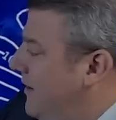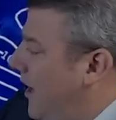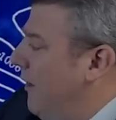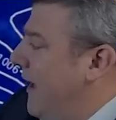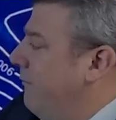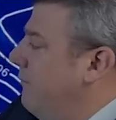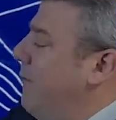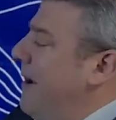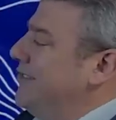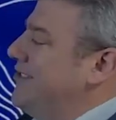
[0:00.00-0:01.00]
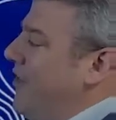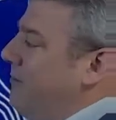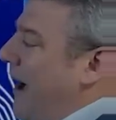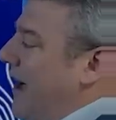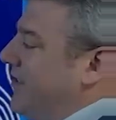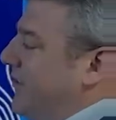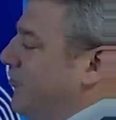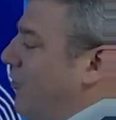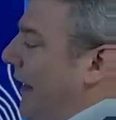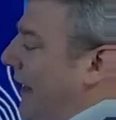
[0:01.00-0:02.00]
around southern parts of
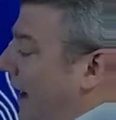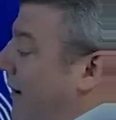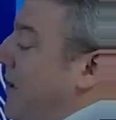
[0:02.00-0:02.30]
Australia.